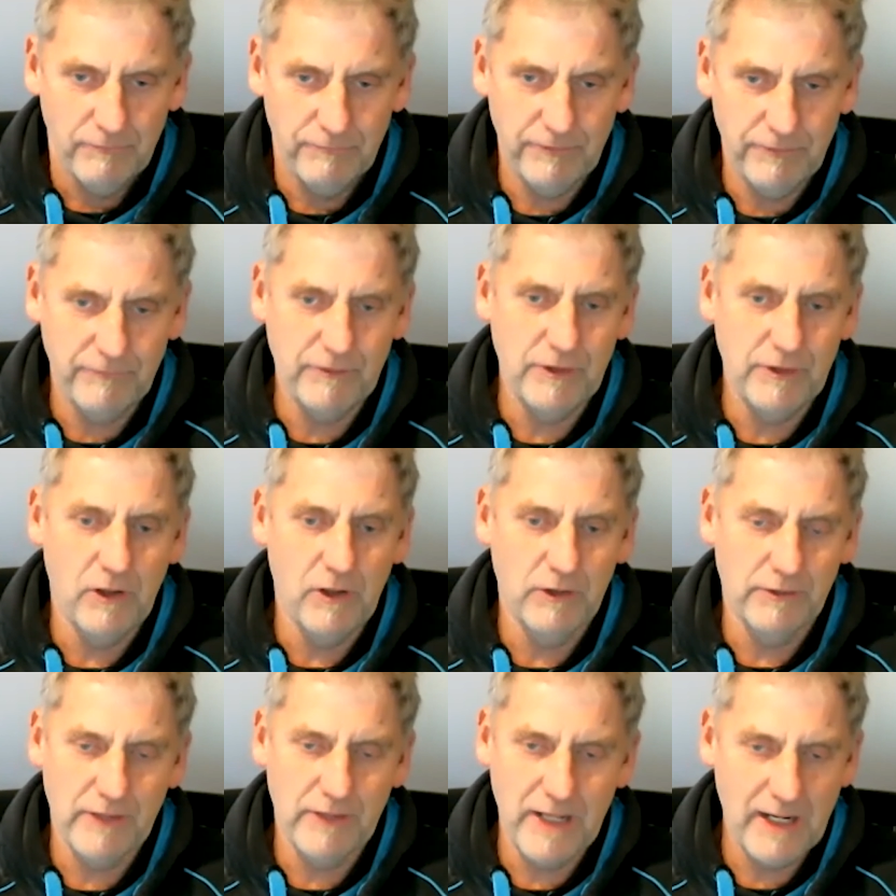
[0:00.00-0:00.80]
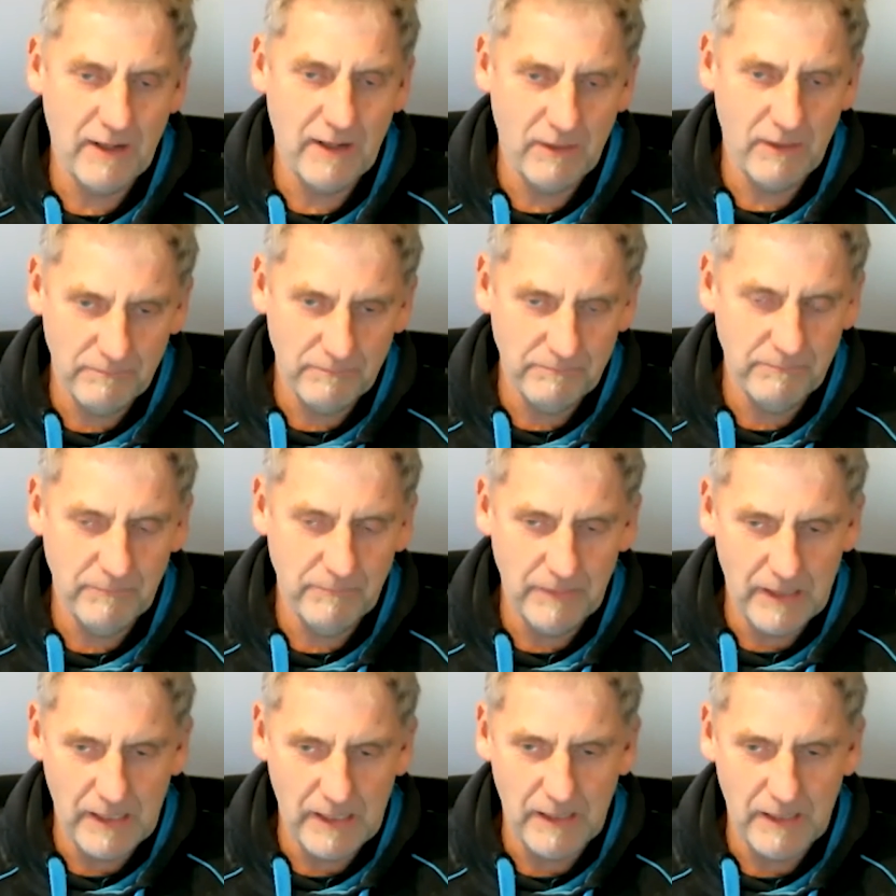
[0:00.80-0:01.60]
$50 an hour
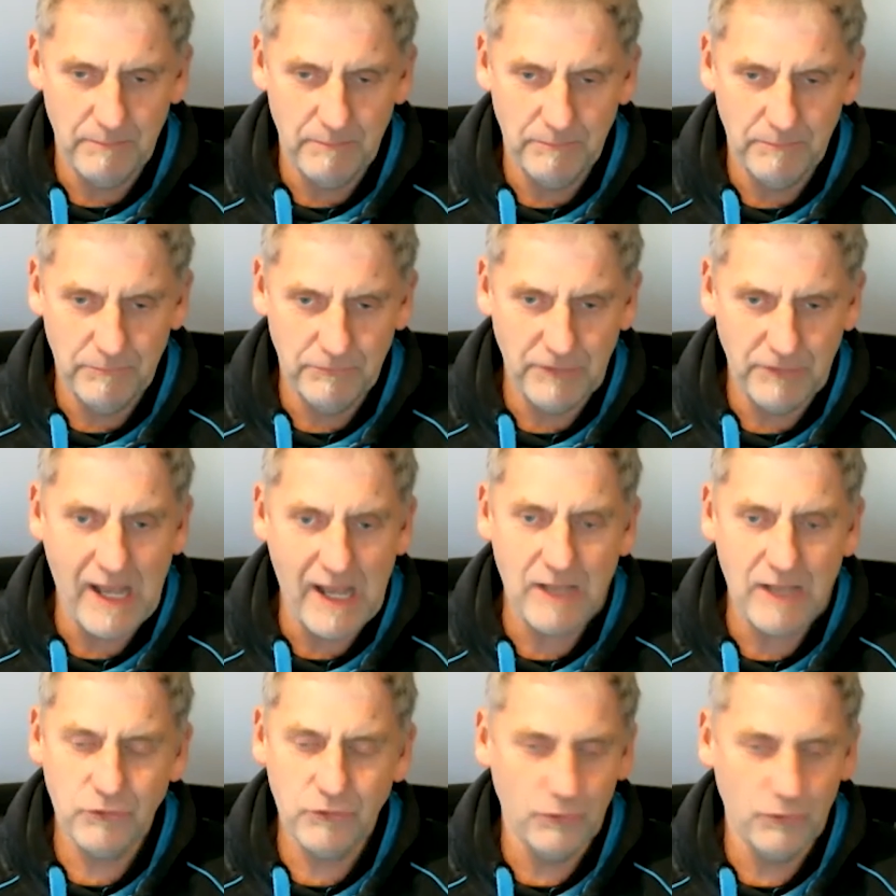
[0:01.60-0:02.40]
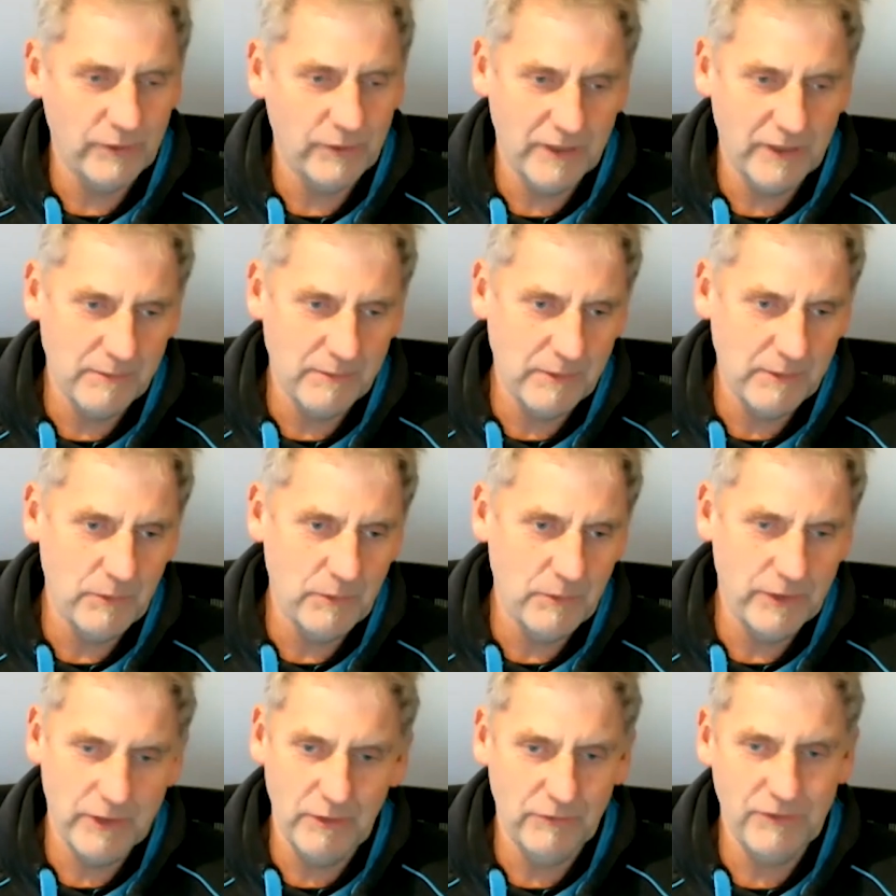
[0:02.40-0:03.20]
tasks, or you're going to be
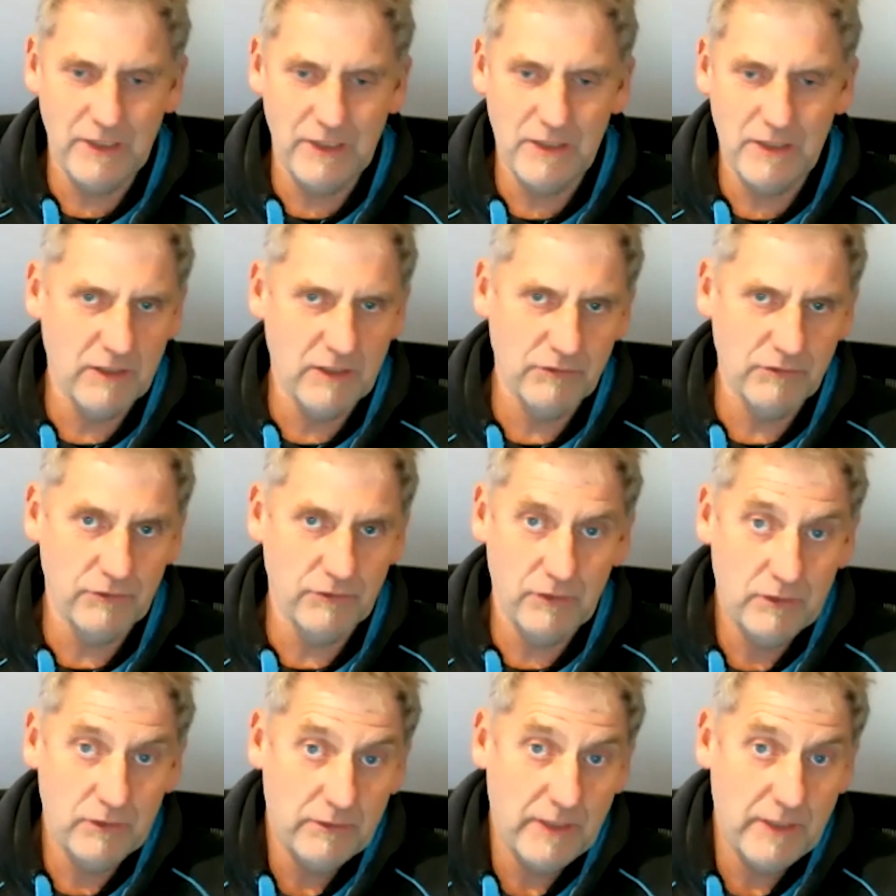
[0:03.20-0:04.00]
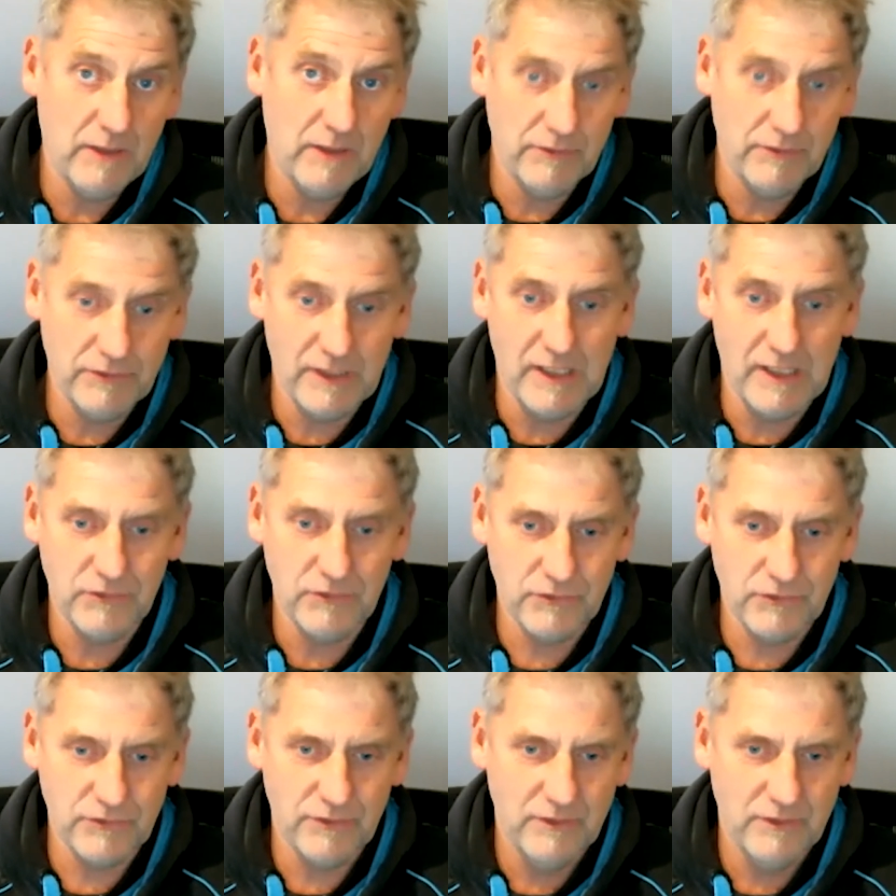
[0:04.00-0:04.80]
working on $10,000 an hour
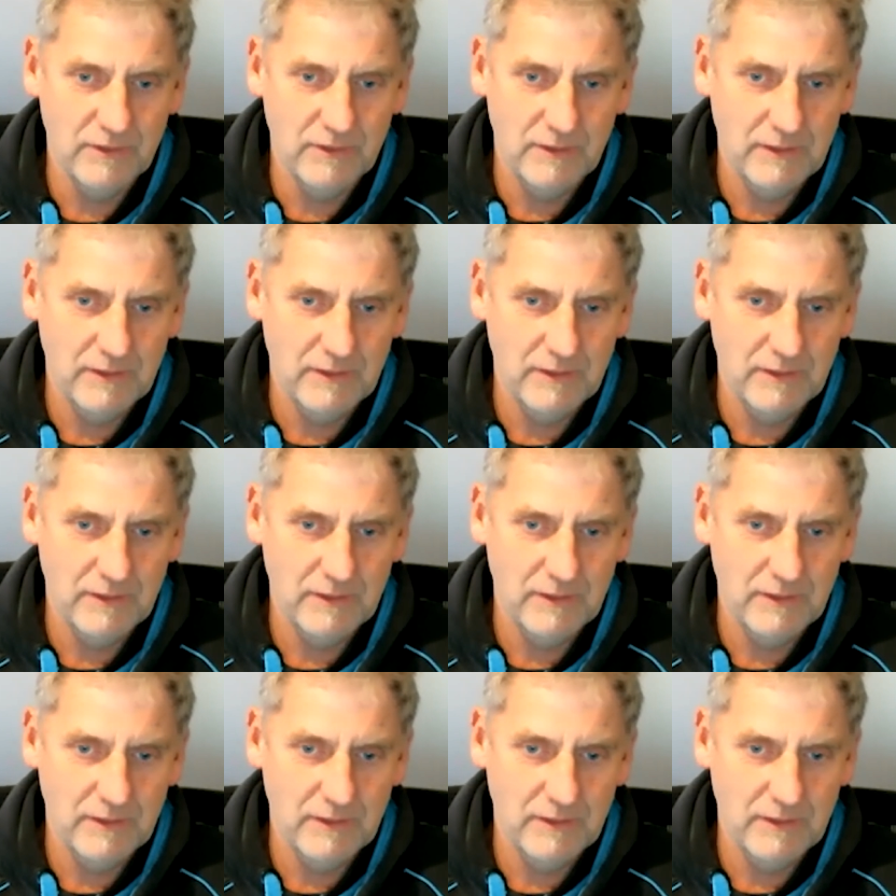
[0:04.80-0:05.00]
tasks.